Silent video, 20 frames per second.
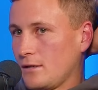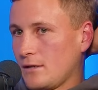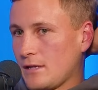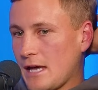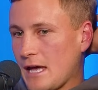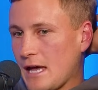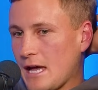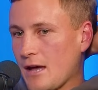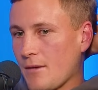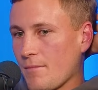
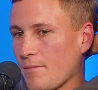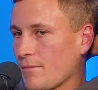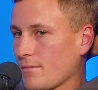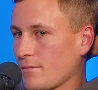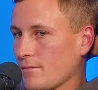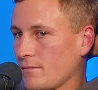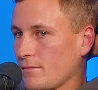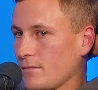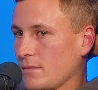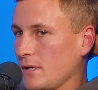Being
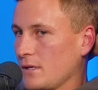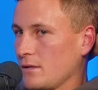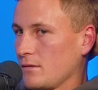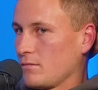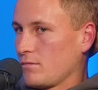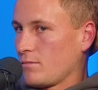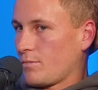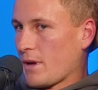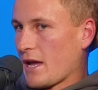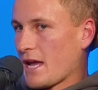
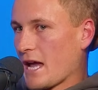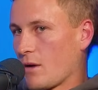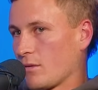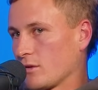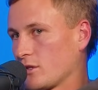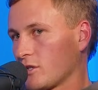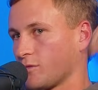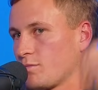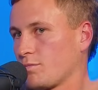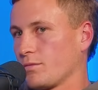able
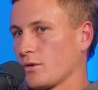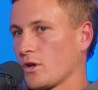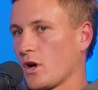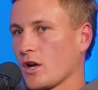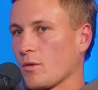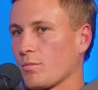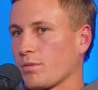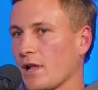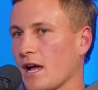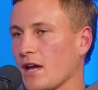to just
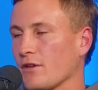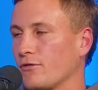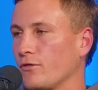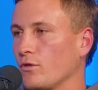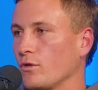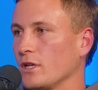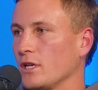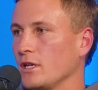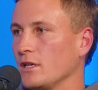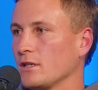kind of play
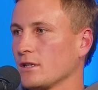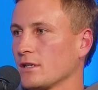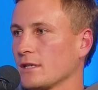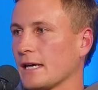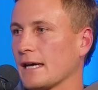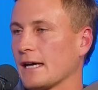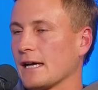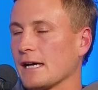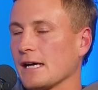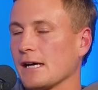footy
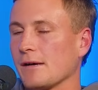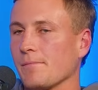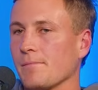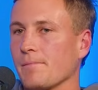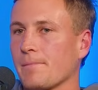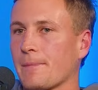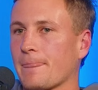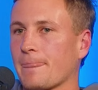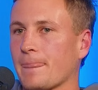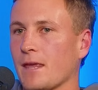
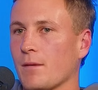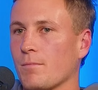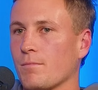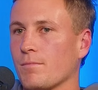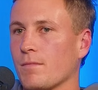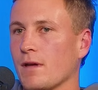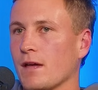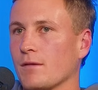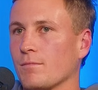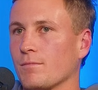and
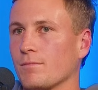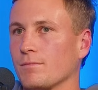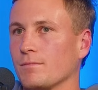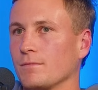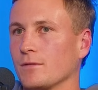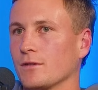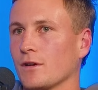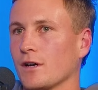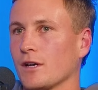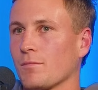
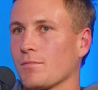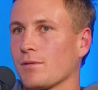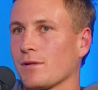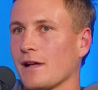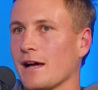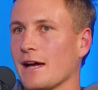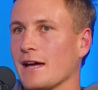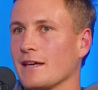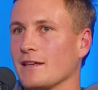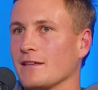kind of
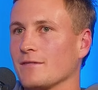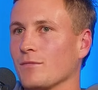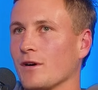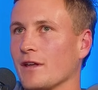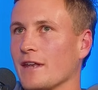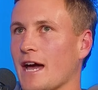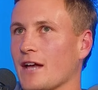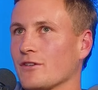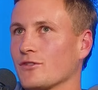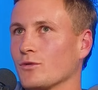play
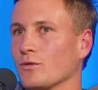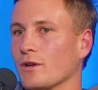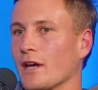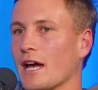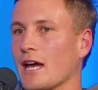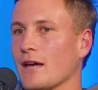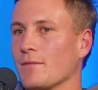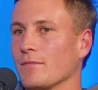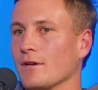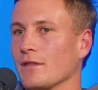my natural
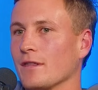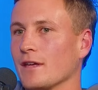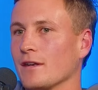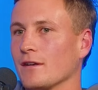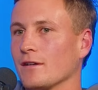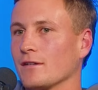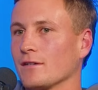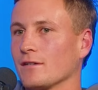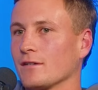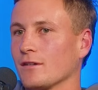game, but
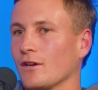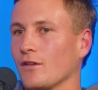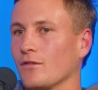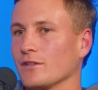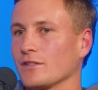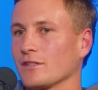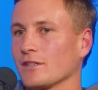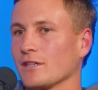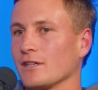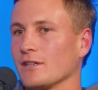then
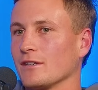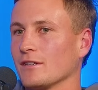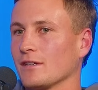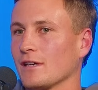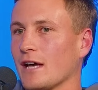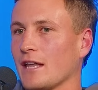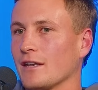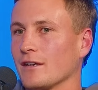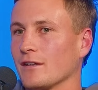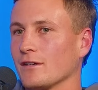obviously
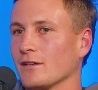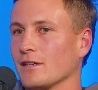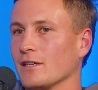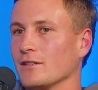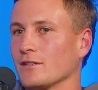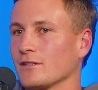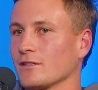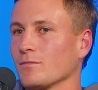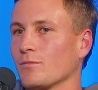under his